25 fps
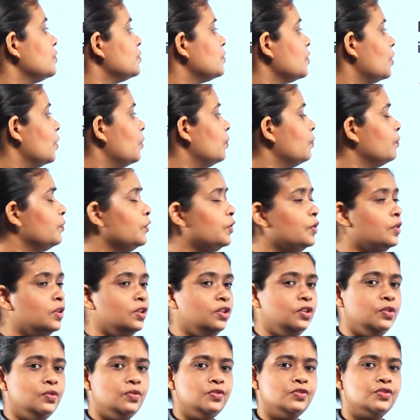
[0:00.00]
So you
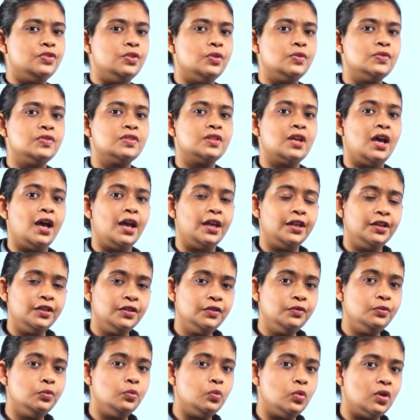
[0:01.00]
can use those kind
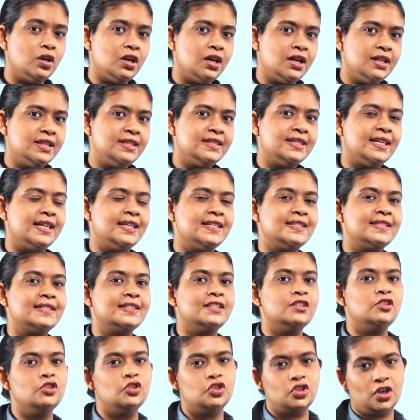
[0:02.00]
of words as
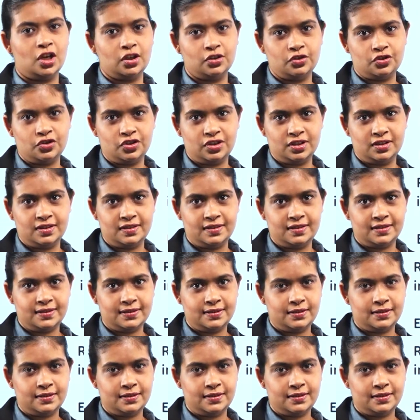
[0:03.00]
conjunctions.